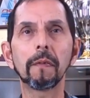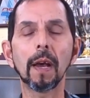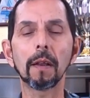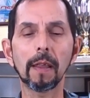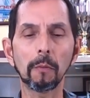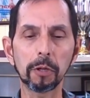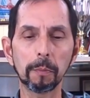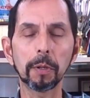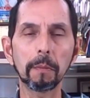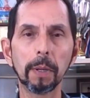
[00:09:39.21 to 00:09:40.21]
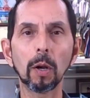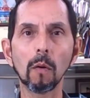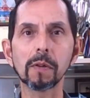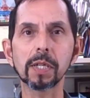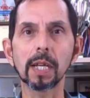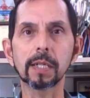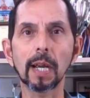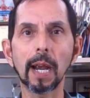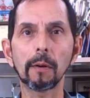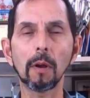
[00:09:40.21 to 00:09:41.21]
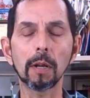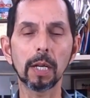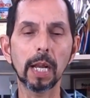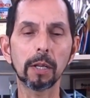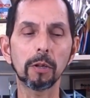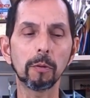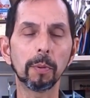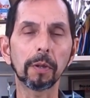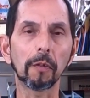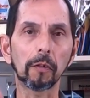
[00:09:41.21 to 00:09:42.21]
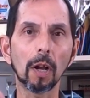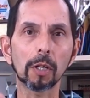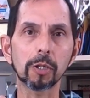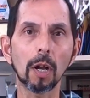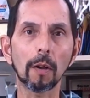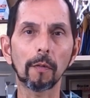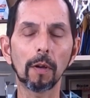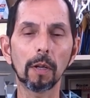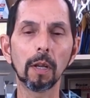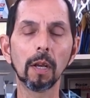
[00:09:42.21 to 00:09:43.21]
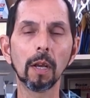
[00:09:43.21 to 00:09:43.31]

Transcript: found that when you put a big oversized tire on it and you put the stock shocks on,